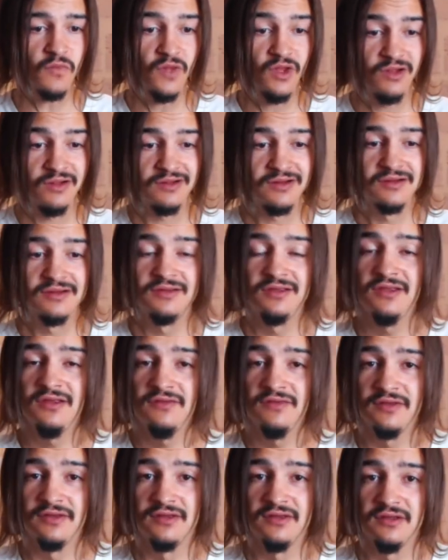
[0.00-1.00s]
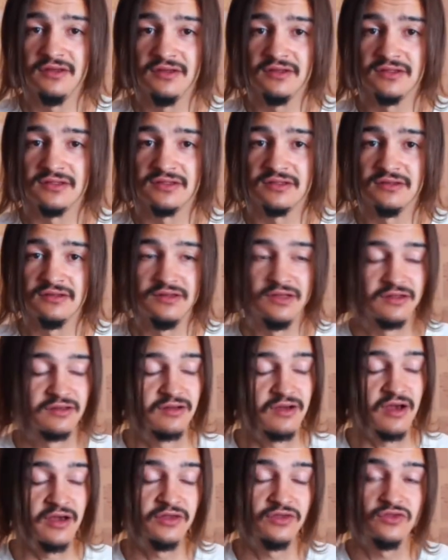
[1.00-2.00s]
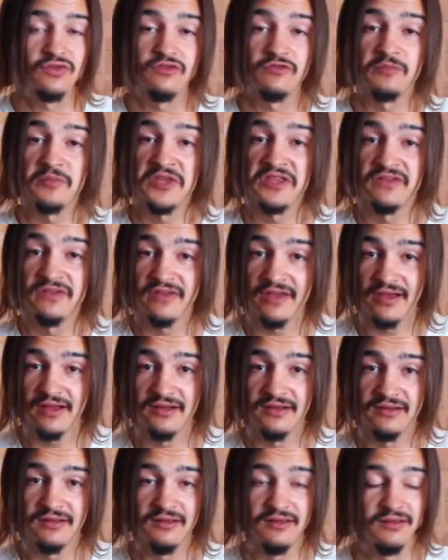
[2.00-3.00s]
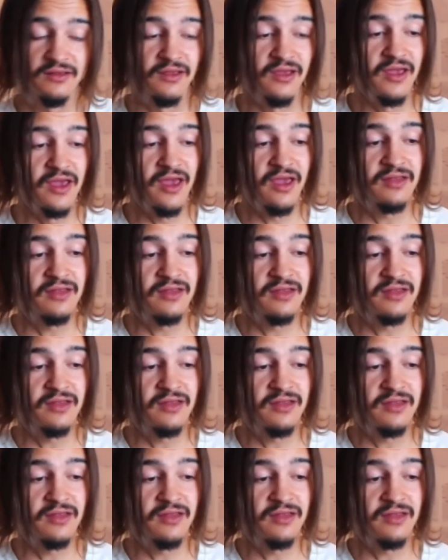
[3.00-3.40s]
activities, that kind of mentality,